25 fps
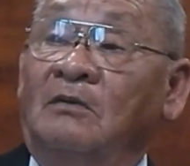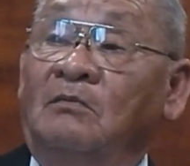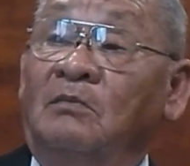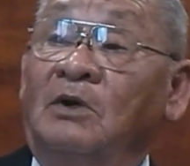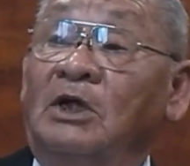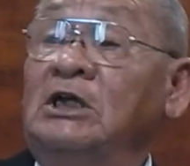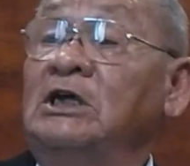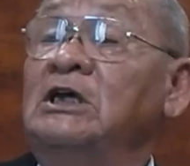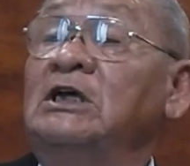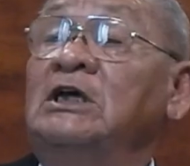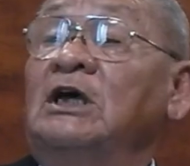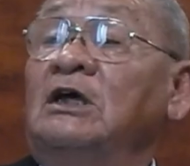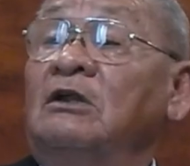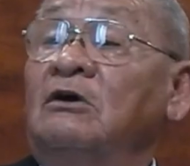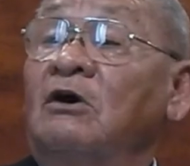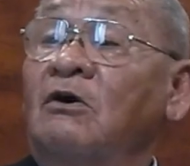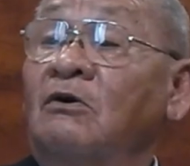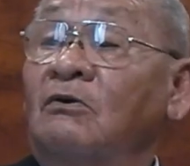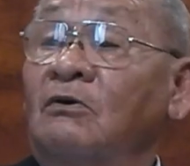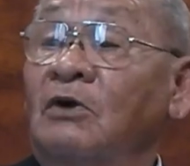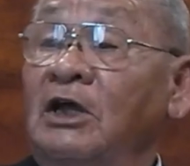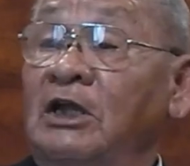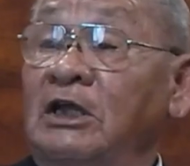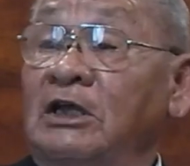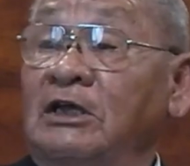But he had
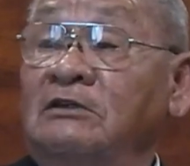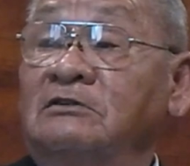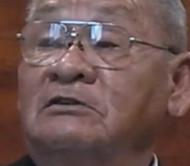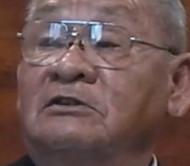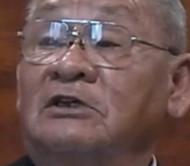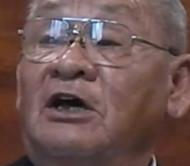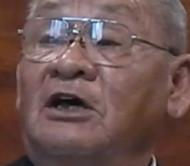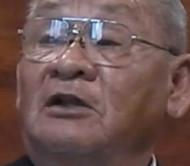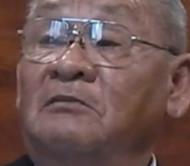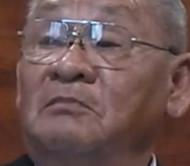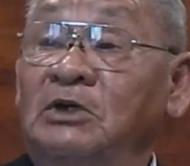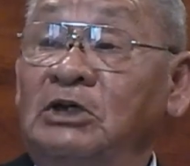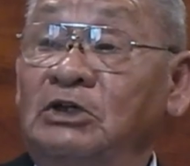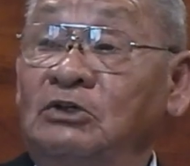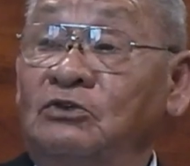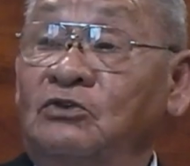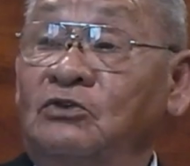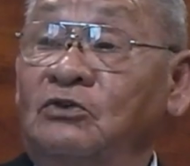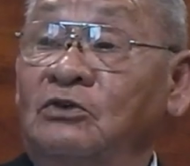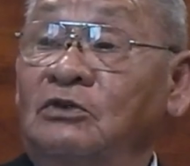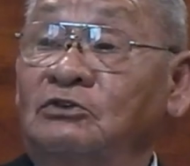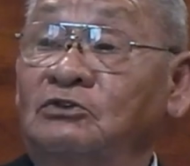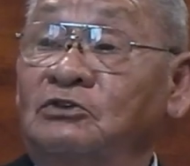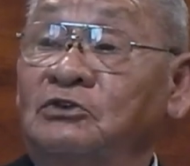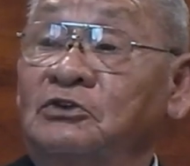already assigned me
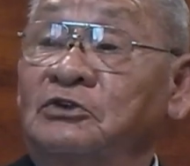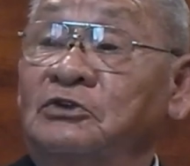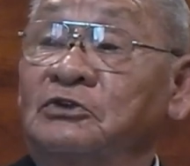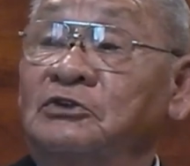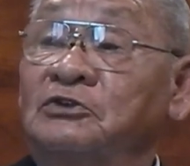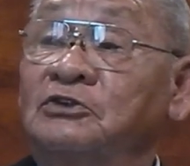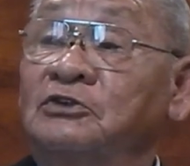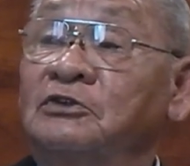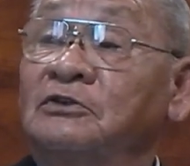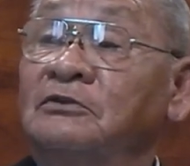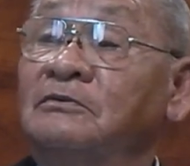to a church.